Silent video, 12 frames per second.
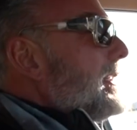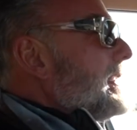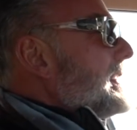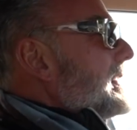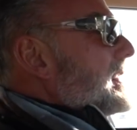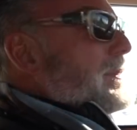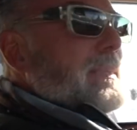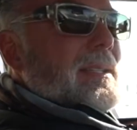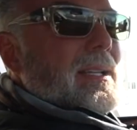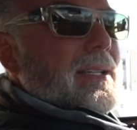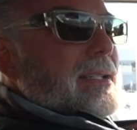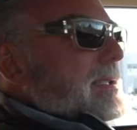This is something
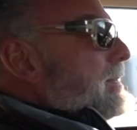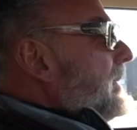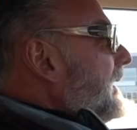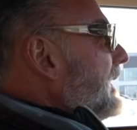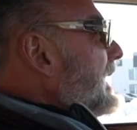that is being